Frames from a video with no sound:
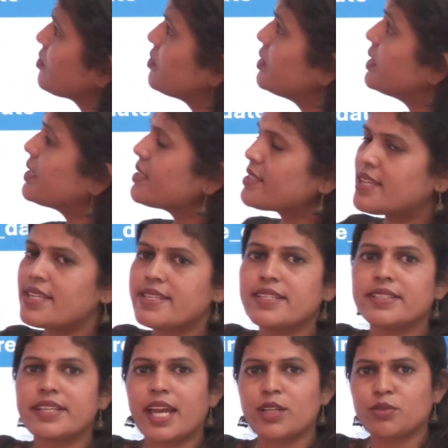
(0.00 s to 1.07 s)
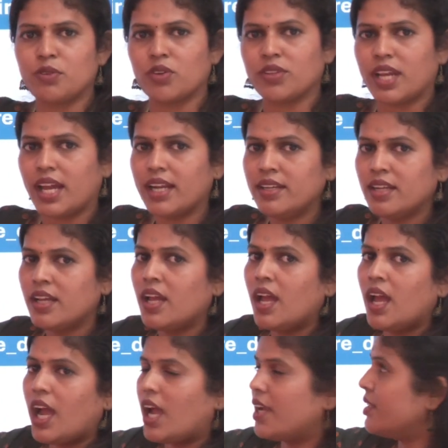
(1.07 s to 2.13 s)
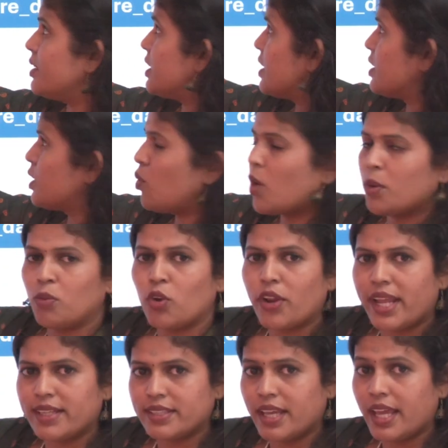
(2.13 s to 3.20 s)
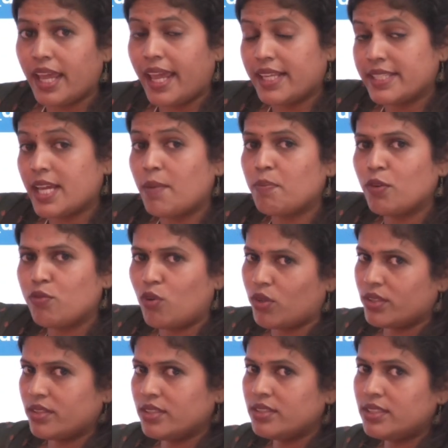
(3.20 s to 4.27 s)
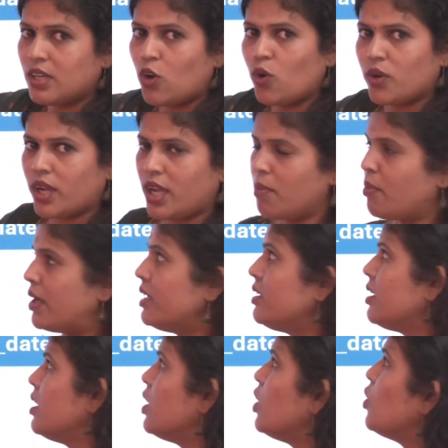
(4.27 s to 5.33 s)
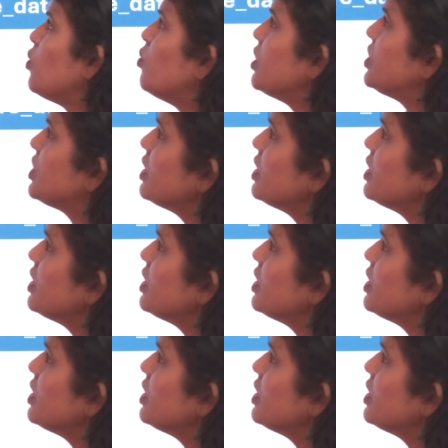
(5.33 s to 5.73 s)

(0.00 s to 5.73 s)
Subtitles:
This is the syntax for that, and this is one more example for this alter command, which